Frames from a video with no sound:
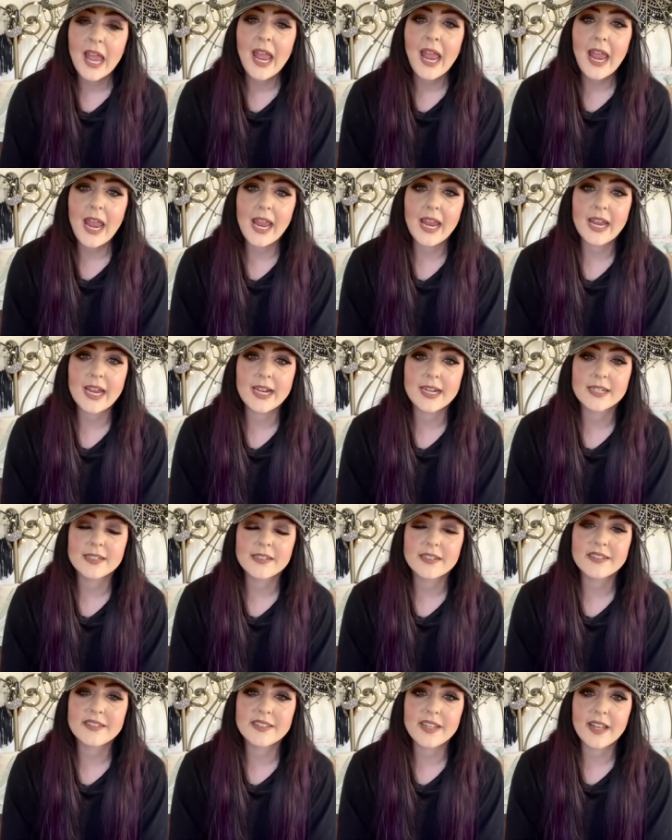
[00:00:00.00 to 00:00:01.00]
And
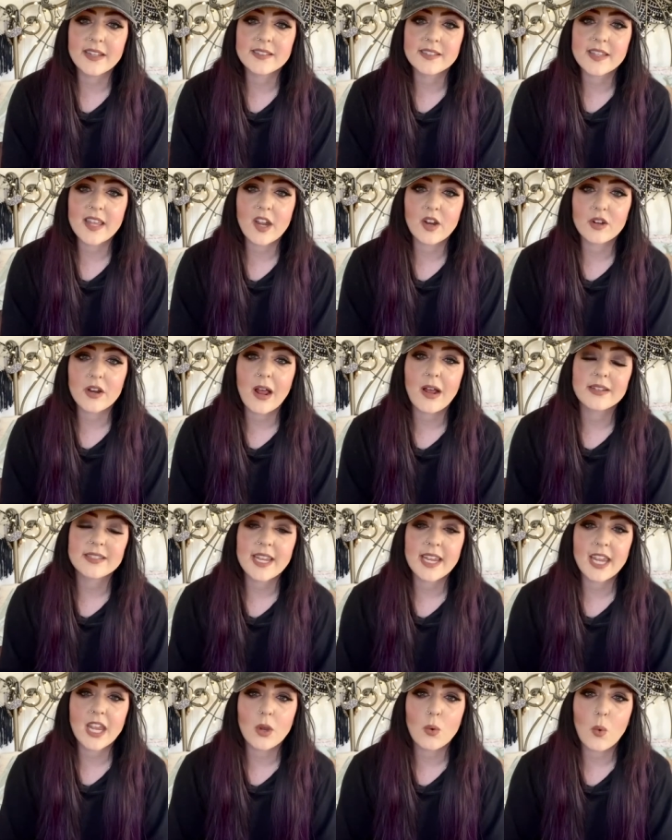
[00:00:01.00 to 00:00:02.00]
since they are not
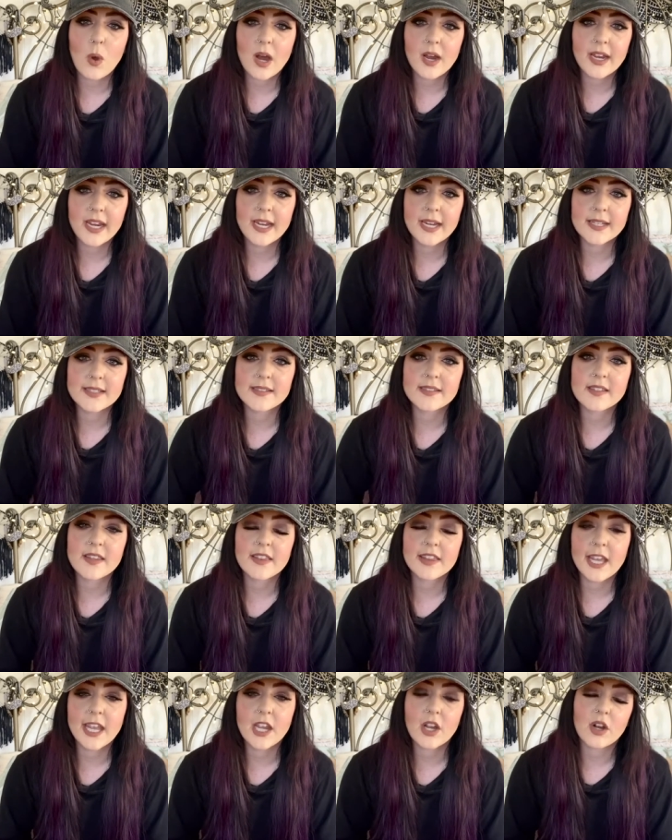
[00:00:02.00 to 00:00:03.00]
taking walk-ins,
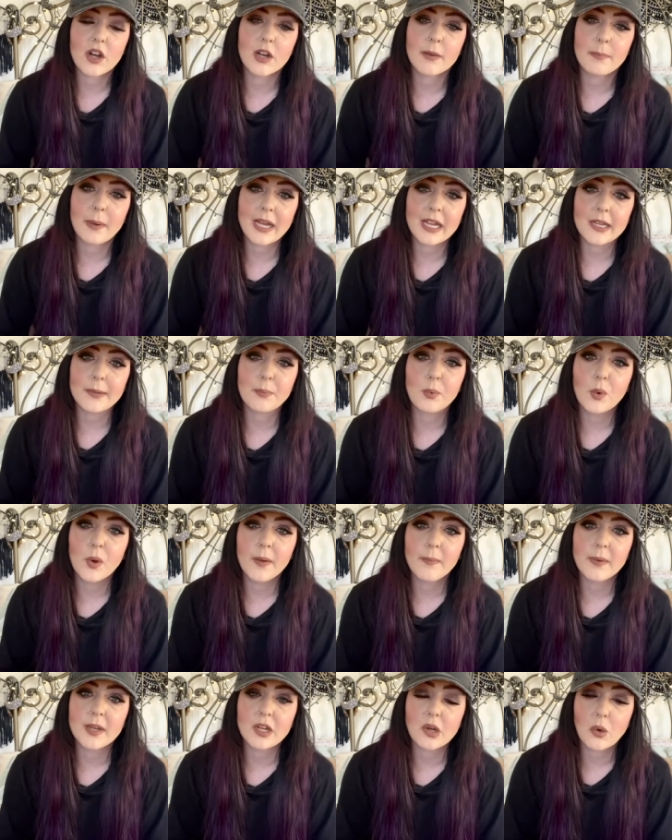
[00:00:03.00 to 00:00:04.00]
they are by
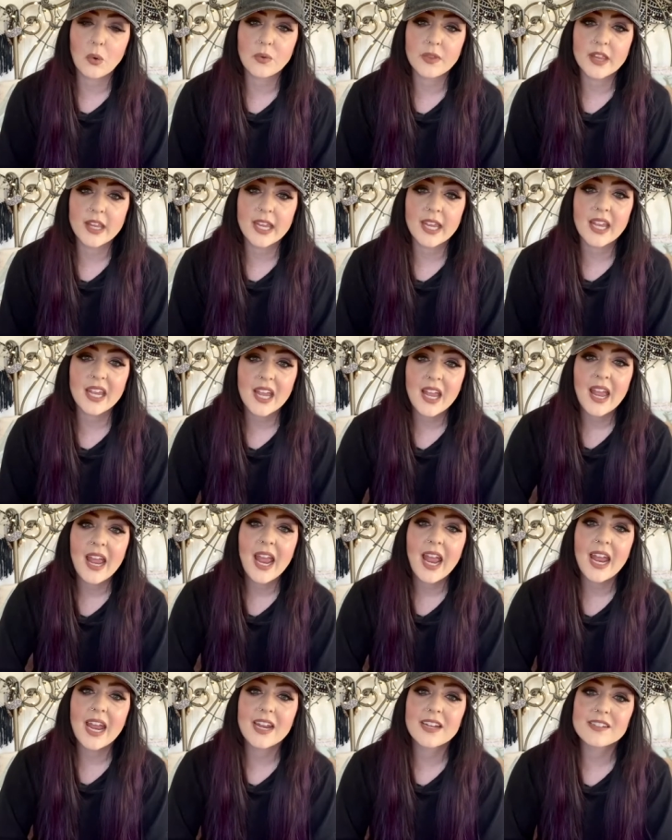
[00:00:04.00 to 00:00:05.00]
appointment only.
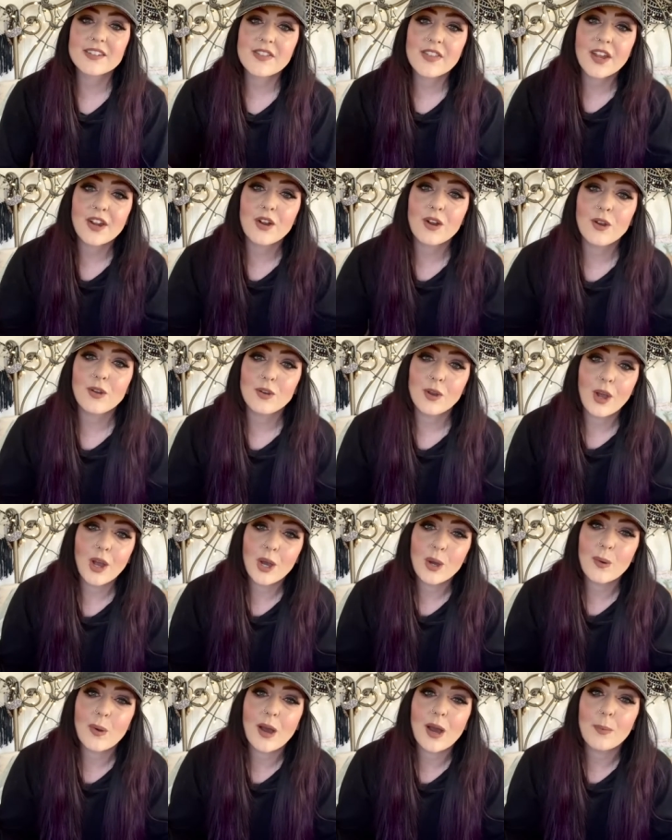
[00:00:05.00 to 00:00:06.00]
And there are
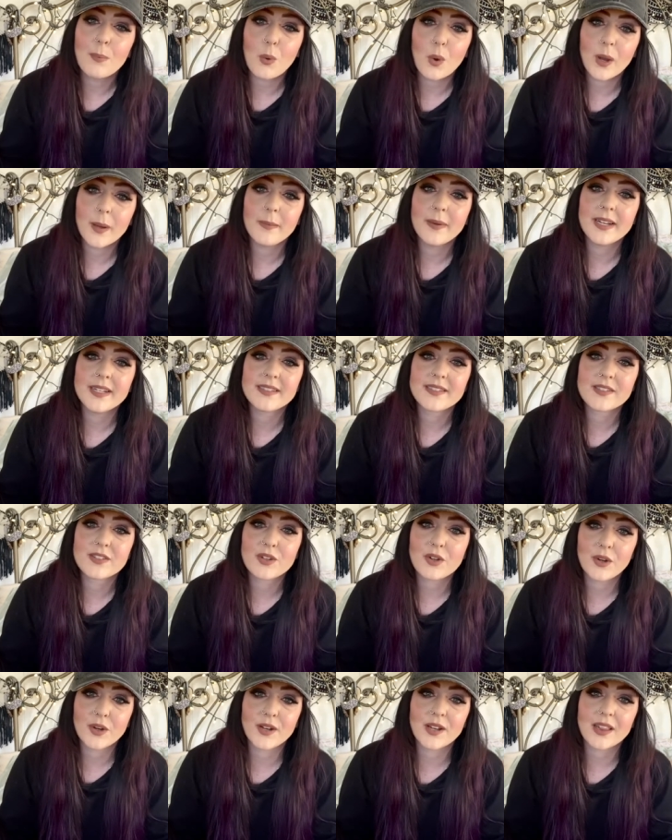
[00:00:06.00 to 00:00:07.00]
no appointments
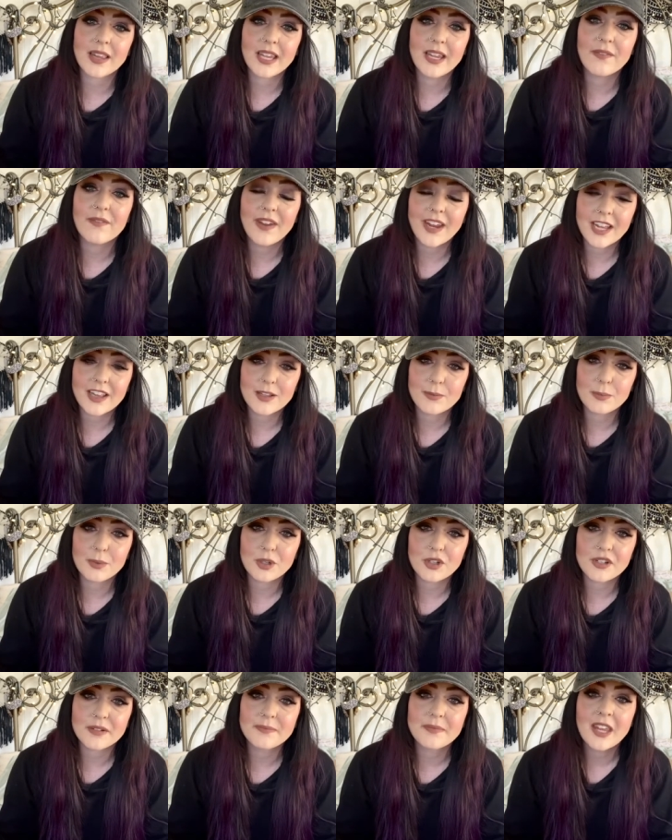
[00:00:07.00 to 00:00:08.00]
currently
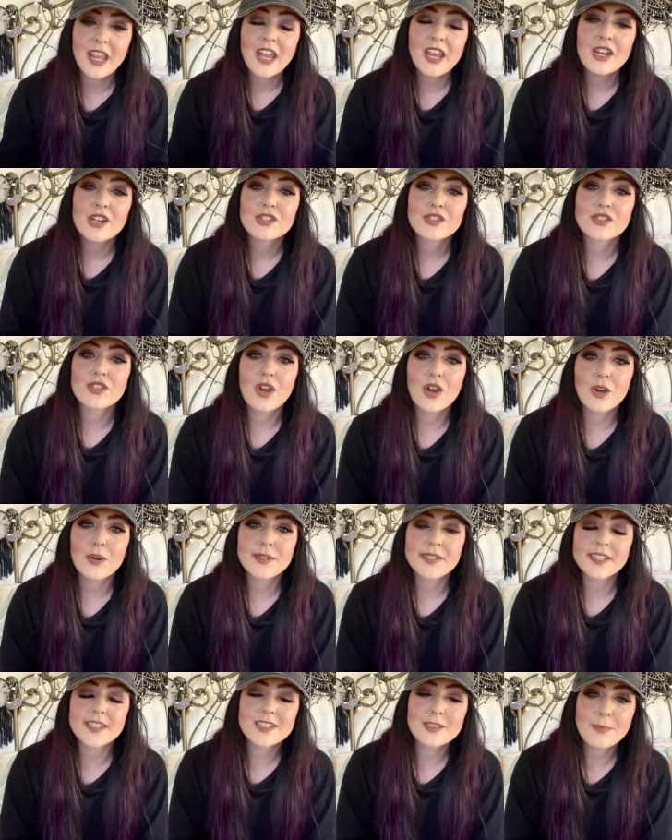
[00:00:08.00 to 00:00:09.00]
available. So
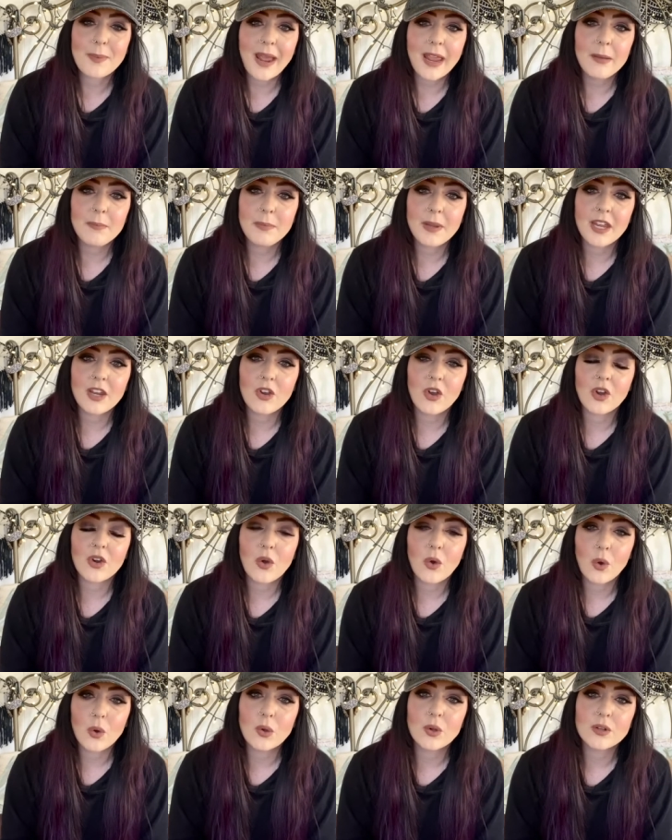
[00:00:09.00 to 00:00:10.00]
despite being on
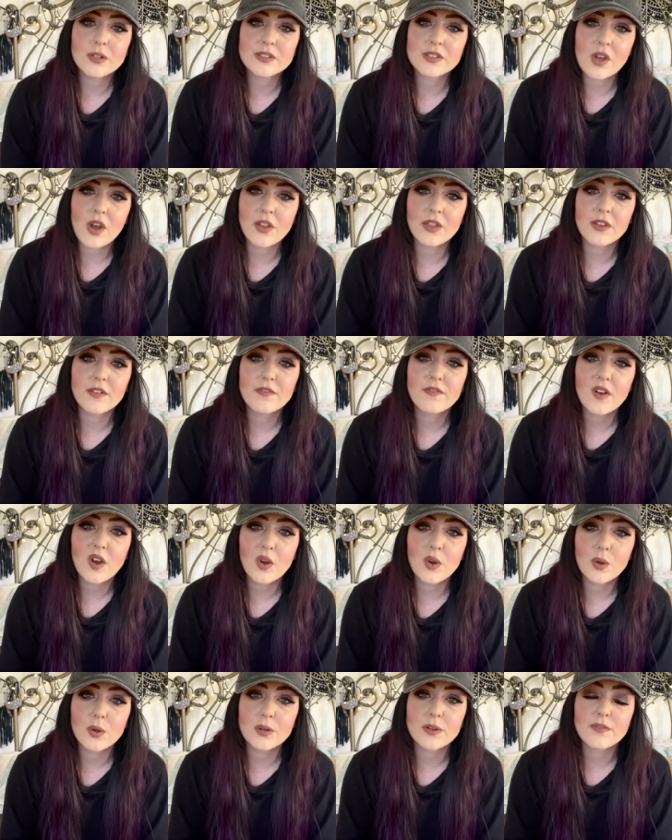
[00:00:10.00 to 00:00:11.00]
hold on the
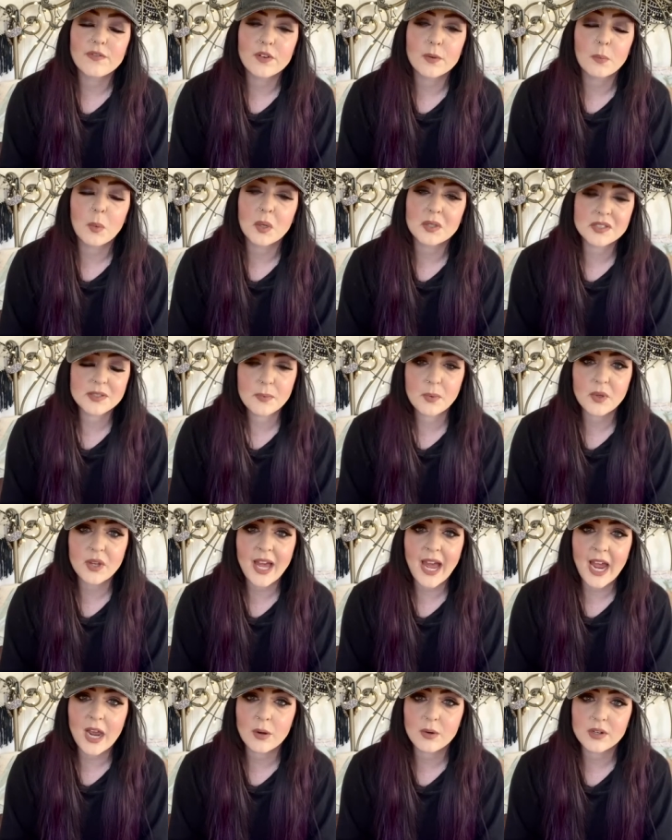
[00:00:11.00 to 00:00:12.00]
phone for multiple
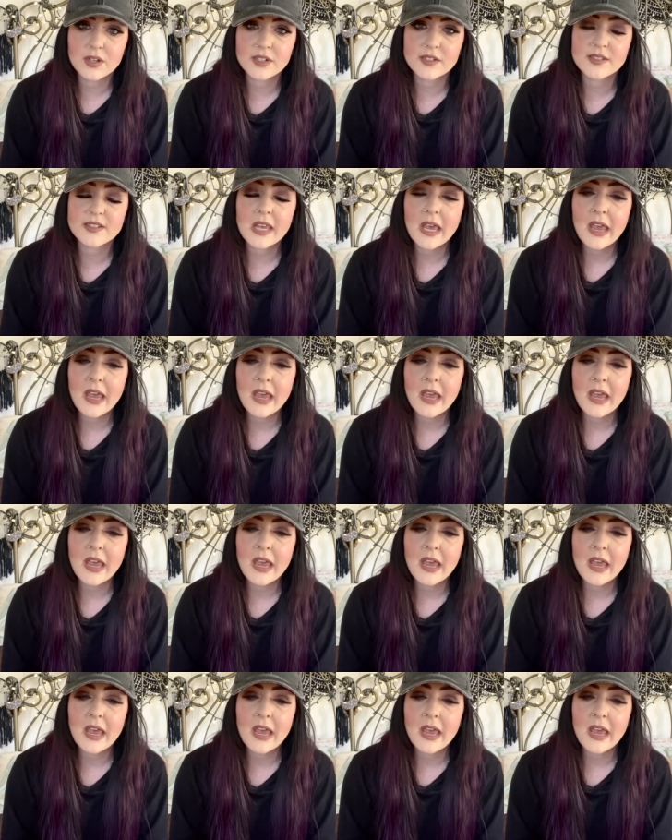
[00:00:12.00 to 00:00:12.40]
hours,